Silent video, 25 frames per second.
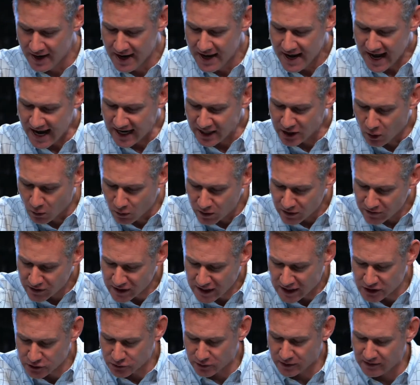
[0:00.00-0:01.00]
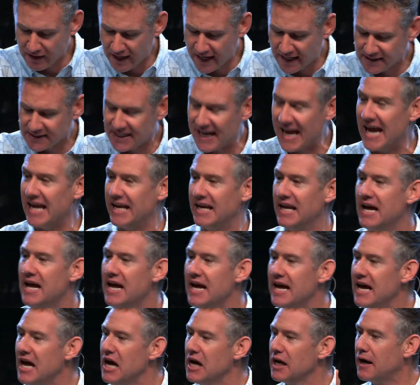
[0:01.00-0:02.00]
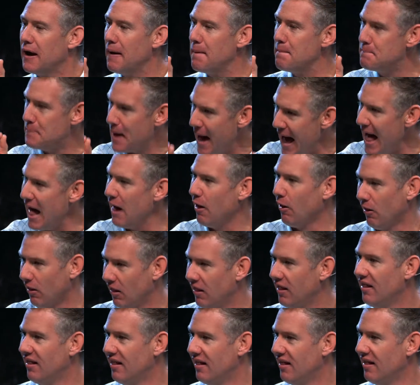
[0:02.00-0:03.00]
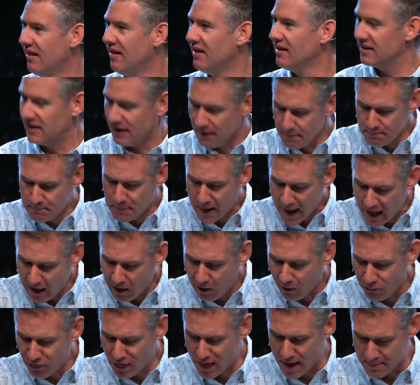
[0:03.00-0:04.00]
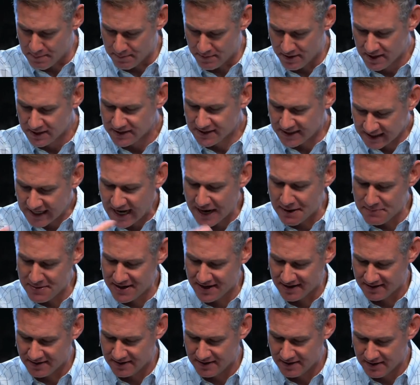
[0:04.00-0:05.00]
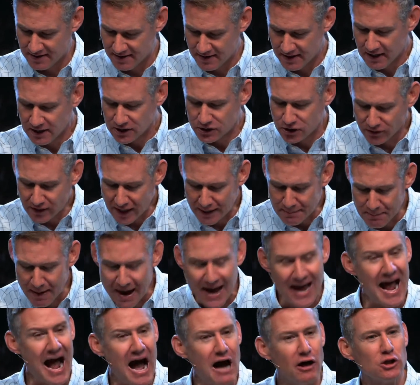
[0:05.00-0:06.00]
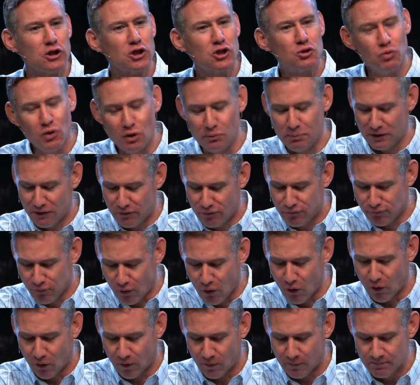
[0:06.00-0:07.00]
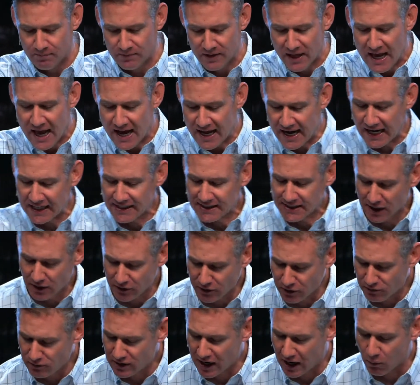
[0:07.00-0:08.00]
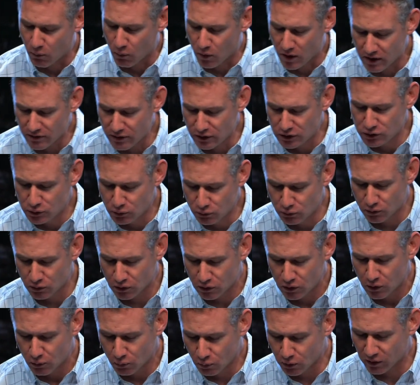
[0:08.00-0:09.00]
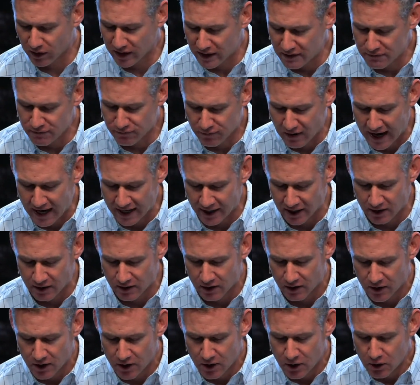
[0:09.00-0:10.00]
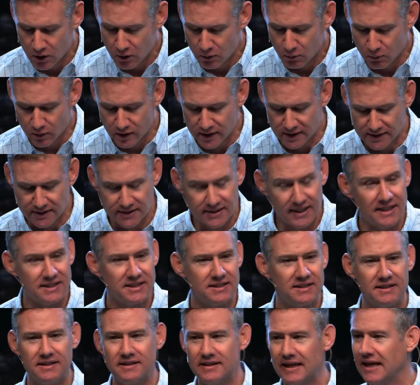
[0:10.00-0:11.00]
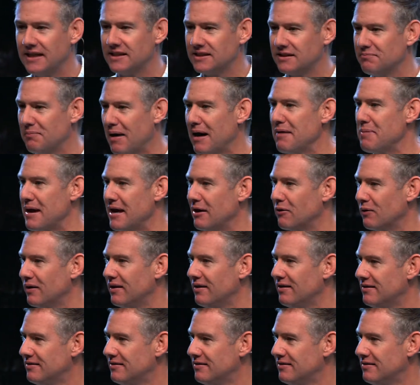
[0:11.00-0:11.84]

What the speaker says: and go into the country lanes and compel them to come in so that my house will be full. And I tell you, not one of those who were invited will get to taste of my banquet.